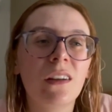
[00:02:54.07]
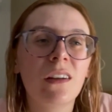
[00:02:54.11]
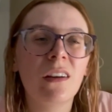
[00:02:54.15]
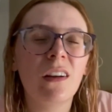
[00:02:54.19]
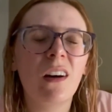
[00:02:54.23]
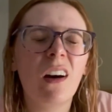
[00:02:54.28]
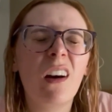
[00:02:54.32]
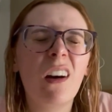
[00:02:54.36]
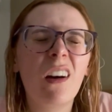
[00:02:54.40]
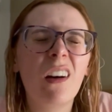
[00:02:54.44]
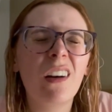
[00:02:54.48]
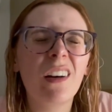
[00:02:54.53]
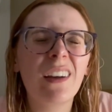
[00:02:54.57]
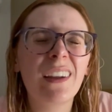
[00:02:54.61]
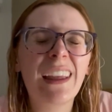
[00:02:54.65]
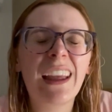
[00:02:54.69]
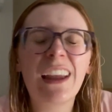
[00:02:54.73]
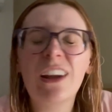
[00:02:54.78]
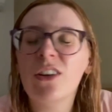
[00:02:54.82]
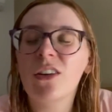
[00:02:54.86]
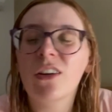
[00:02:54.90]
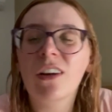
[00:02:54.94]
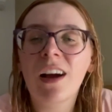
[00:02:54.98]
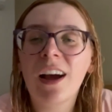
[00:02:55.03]
Oh,
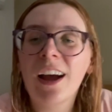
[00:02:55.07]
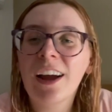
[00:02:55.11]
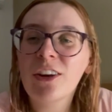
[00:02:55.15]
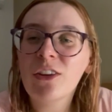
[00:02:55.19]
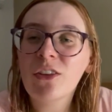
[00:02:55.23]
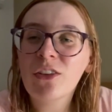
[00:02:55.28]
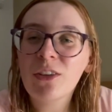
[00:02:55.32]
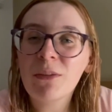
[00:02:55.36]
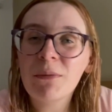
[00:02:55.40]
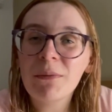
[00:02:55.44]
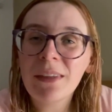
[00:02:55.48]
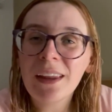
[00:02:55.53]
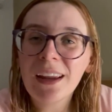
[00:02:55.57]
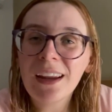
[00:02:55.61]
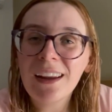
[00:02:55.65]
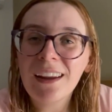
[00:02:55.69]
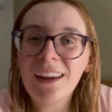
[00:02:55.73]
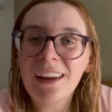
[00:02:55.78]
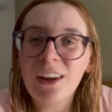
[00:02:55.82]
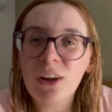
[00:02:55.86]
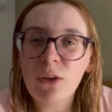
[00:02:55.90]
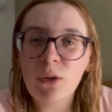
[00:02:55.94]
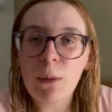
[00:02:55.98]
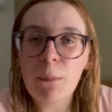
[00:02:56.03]
Get Your Guide or something.
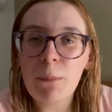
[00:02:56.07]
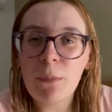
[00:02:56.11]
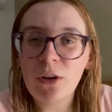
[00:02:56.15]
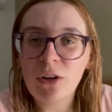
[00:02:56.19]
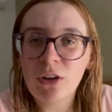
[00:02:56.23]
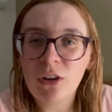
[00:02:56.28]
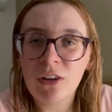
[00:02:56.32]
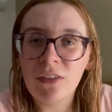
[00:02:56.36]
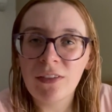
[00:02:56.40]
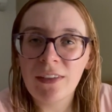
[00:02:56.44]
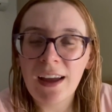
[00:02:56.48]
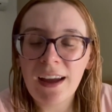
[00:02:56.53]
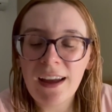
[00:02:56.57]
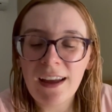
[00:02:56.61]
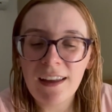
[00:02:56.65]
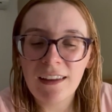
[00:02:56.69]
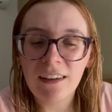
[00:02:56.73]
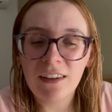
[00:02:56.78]
So I booked on that,